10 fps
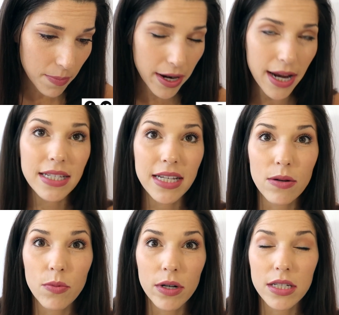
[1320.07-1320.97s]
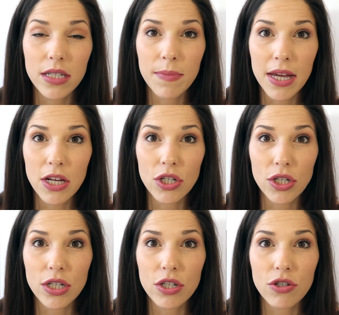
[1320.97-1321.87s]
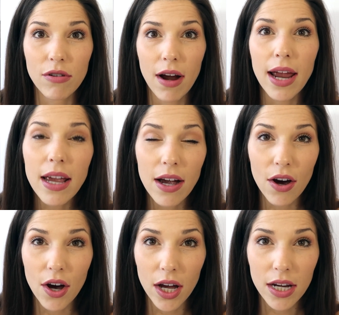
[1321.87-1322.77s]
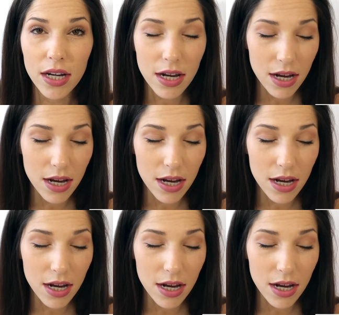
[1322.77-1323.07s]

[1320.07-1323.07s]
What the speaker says: But I did want to make sure to try on